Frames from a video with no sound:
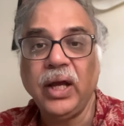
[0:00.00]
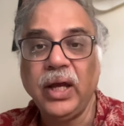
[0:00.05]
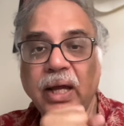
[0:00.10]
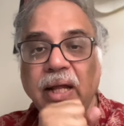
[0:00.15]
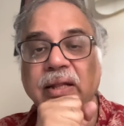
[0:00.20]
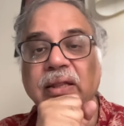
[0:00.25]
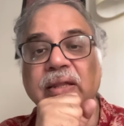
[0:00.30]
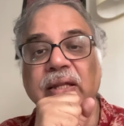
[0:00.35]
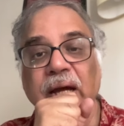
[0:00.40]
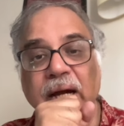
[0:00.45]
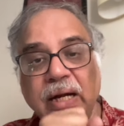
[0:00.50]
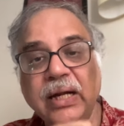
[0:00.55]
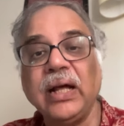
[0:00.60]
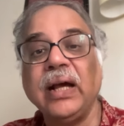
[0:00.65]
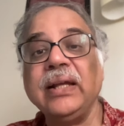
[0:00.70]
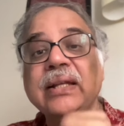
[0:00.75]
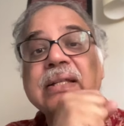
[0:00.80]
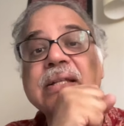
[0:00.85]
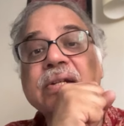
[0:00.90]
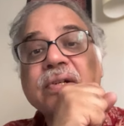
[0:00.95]
and that
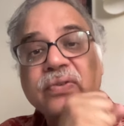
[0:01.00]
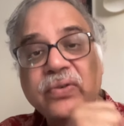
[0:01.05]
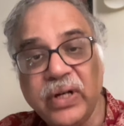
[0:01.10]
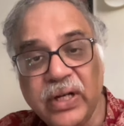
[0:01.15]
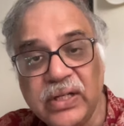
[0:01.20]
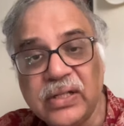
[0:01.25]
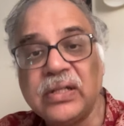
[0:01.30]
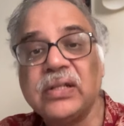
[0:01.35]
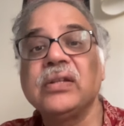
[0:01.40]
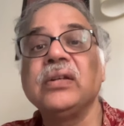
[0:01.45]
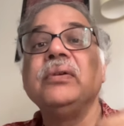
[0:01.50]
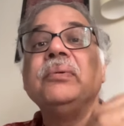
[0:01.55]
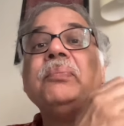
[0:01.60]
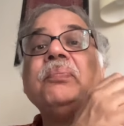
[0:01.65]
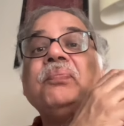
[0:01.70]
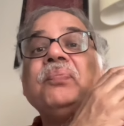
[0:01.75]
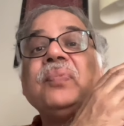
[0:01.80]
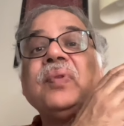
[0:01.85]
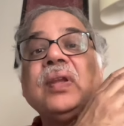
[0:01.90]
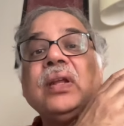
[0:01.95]
I stress
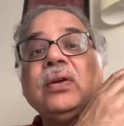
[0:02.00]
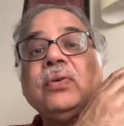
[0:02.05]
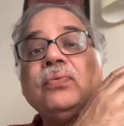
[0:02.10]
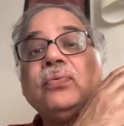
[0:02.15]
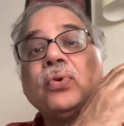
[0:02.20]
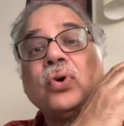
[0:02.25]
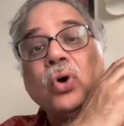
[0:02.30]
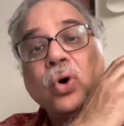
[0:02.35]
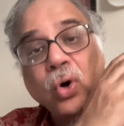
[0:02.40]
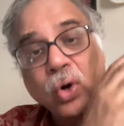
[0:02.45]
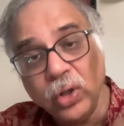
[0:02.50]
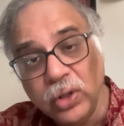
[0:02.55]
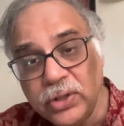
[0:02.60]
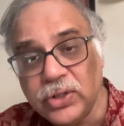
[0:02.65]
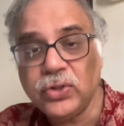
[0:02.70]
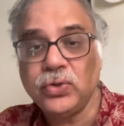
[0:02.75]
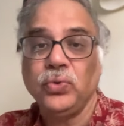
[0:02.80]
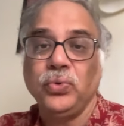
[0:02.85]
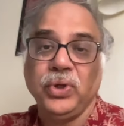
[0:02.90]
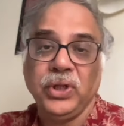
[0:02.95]
for all
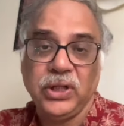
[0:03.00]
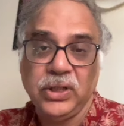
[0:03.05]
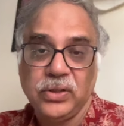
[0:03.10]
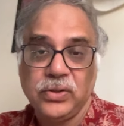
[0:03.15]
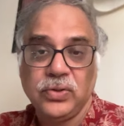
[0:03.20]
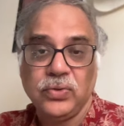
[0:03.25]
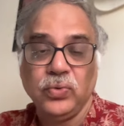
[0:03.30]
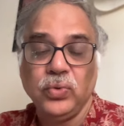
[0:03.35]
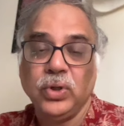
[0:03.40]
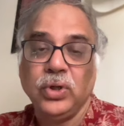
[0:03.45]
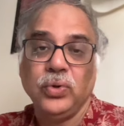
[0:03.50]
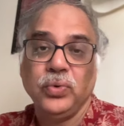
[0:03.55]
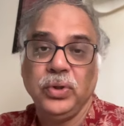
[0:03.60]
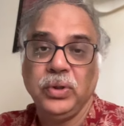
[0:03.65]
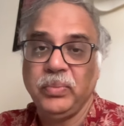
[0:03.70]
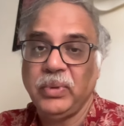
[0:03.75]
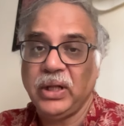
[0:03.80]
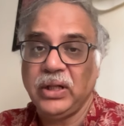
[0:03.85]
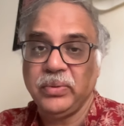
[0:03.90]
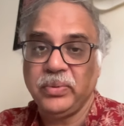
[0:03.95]
students who are
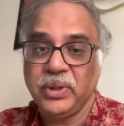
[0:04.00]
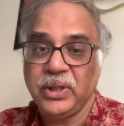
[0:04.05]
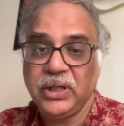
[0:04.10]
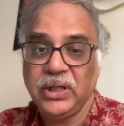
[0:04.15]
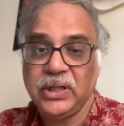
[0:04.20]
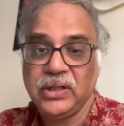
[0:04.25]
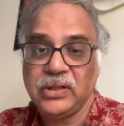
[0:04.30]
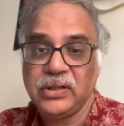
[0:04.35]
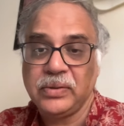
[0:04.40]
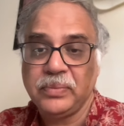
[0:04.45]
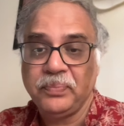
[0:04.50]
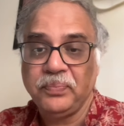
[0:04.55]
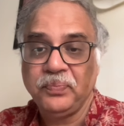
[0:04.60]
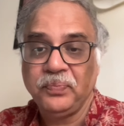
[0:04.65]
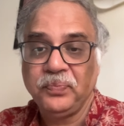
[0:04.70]
doing mathematics.